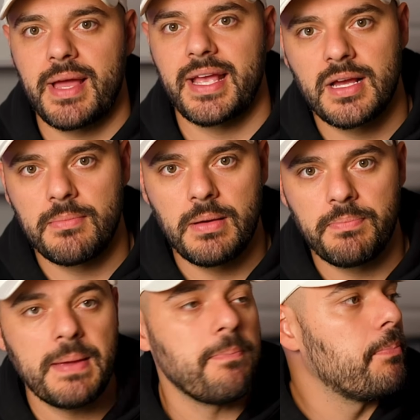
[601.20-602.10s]
might come up,
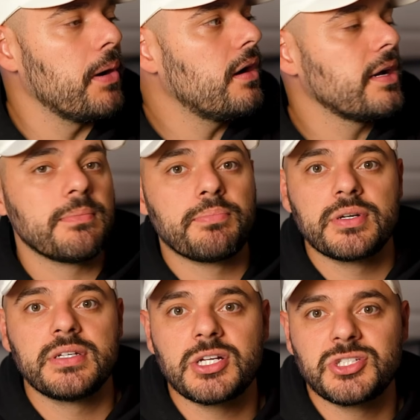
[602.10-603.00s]
a bug in
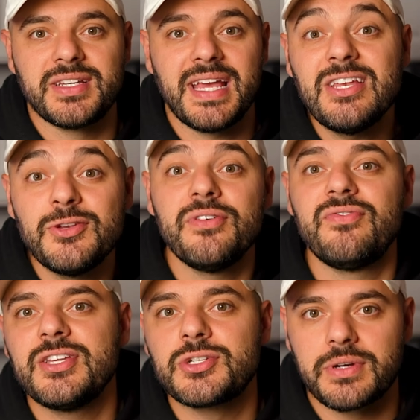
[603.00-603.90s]
production, a new
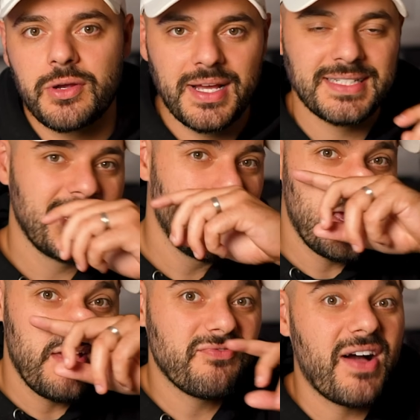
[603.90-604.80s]
feature request,
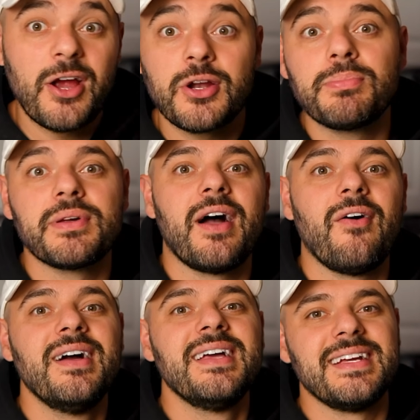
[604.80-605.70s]
a fire to put
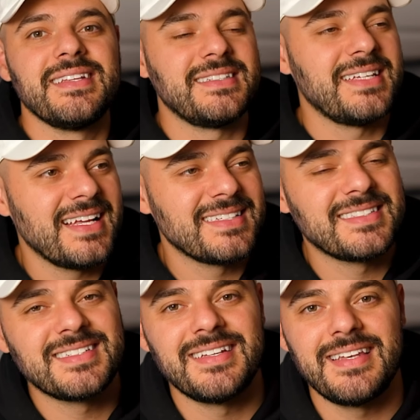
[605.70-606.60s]
out, and the
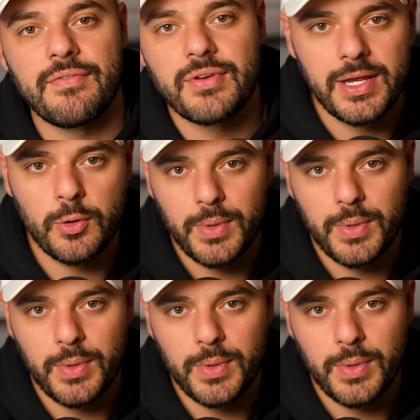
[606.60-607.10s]
tests never get